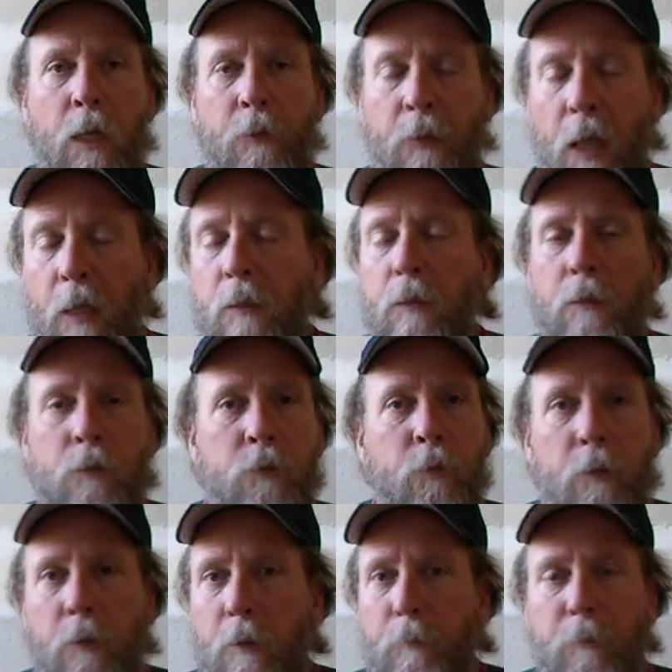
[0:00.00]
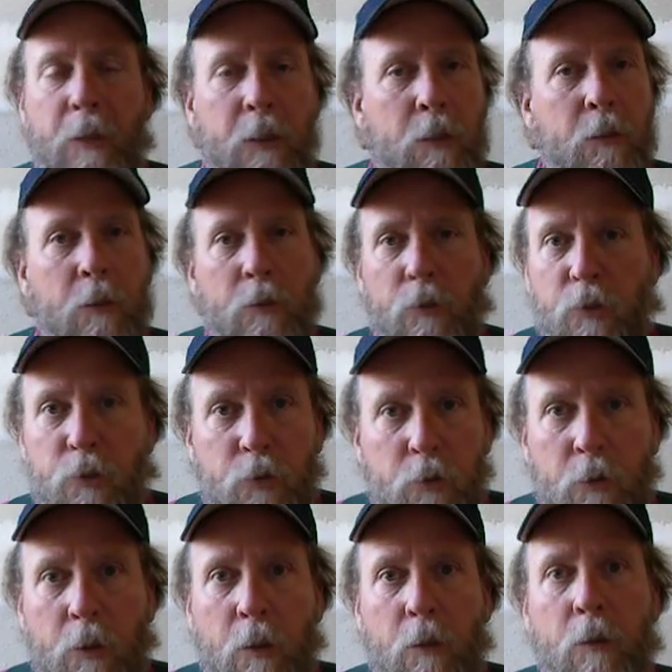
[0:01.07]
And that is what the piti and
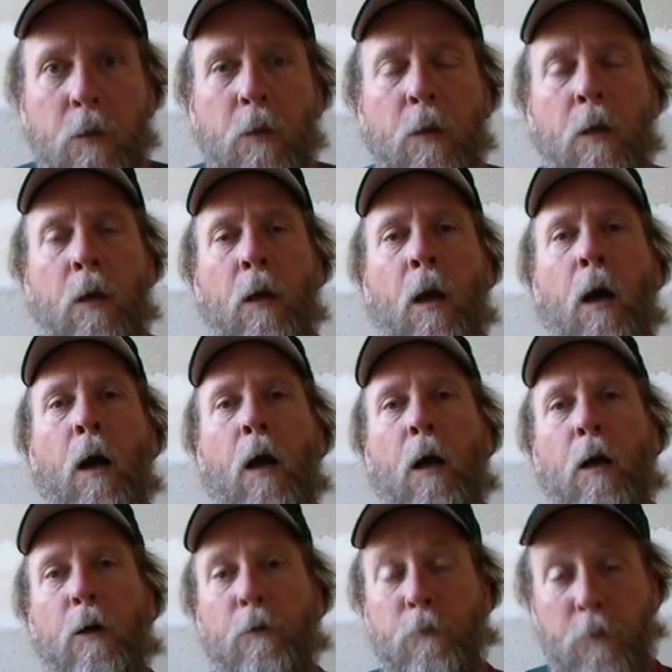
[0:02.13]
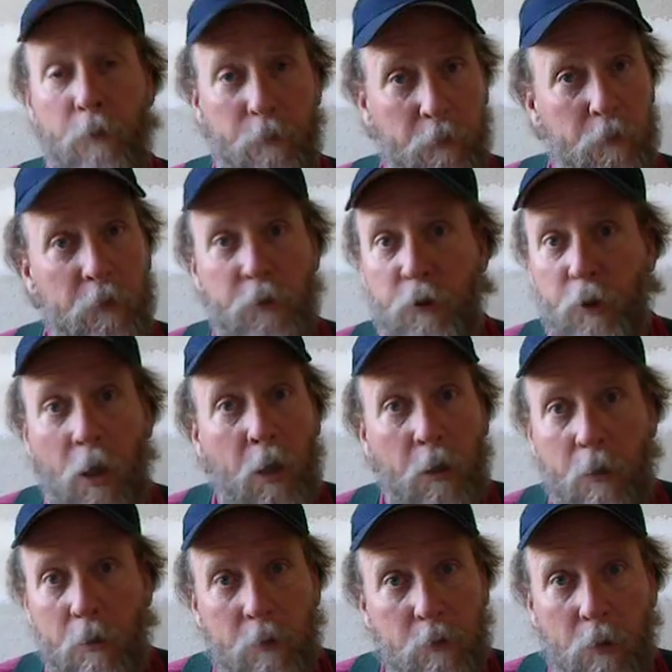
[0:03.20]
sukha of the first
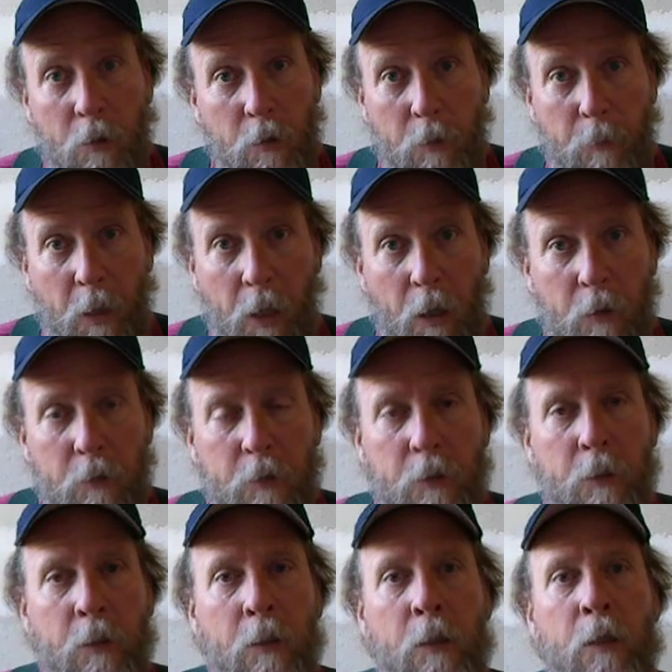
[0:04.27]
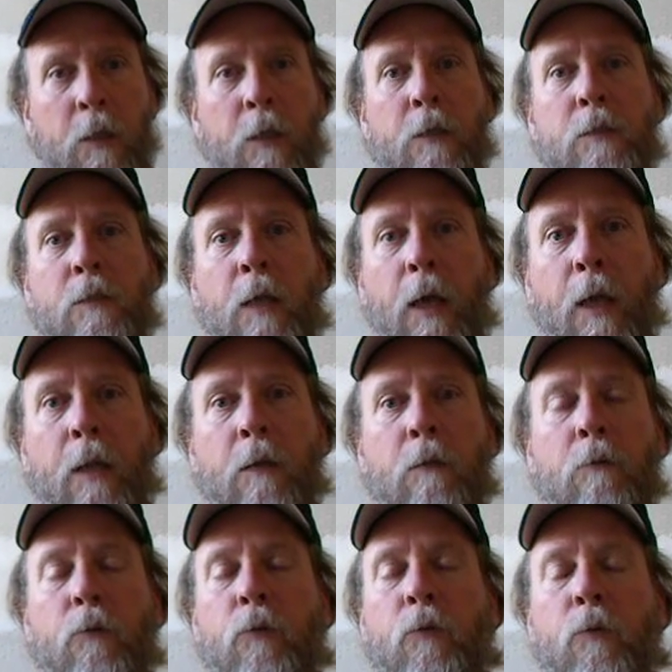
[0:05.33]
jhana is all about, is that
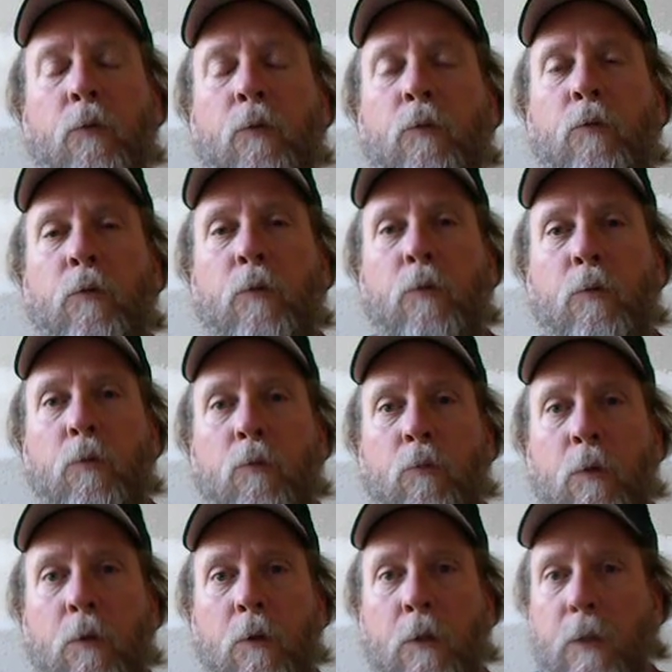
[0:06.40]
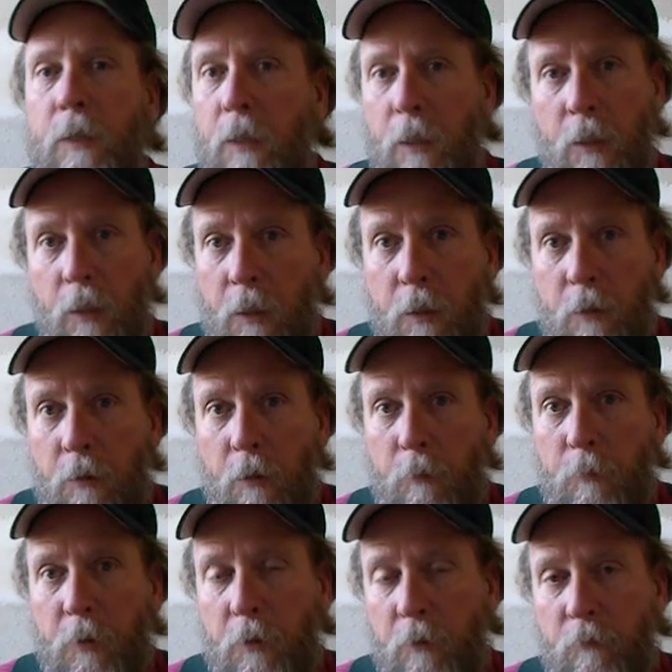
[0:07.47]
through leading a
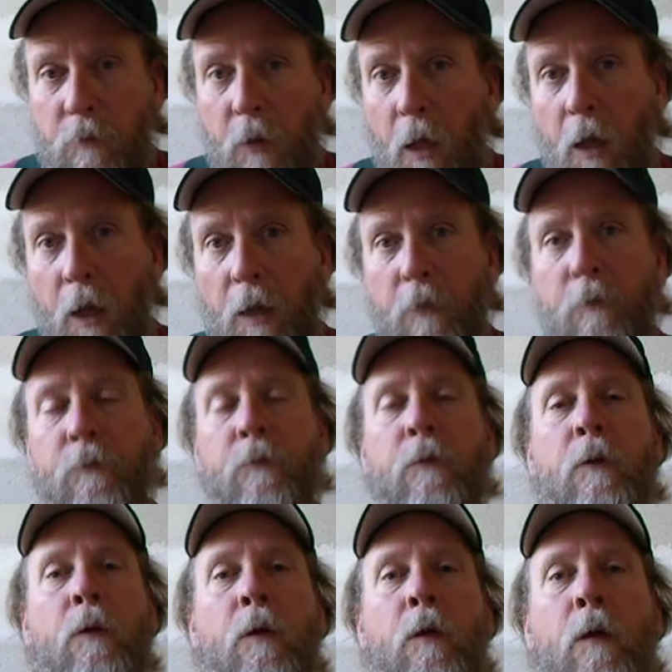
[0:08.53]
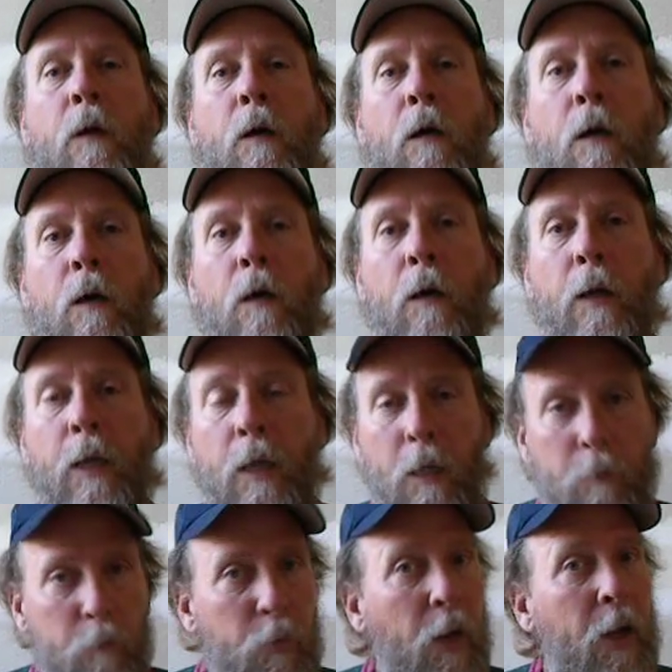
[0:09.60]
contemplative life
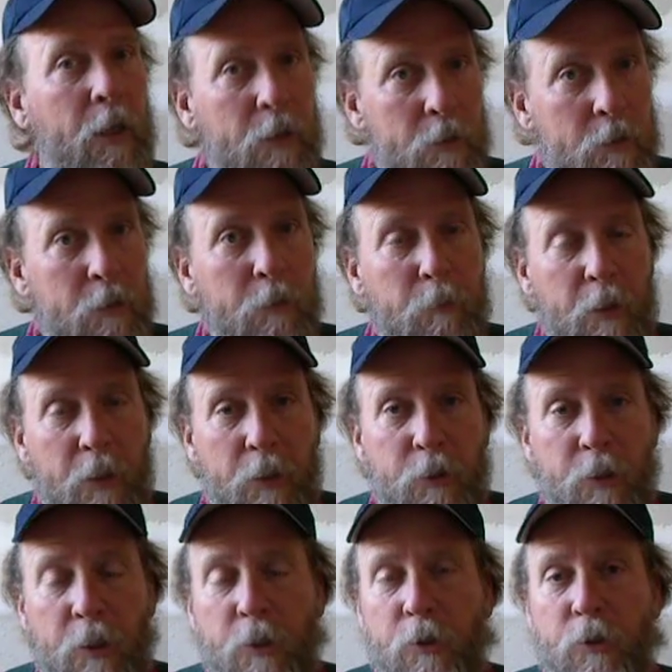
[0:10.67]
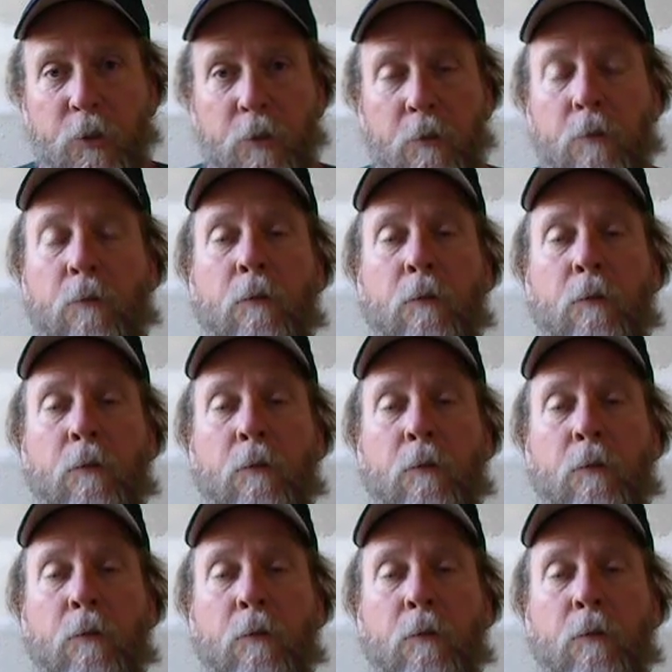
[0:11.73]
and practicing meditation,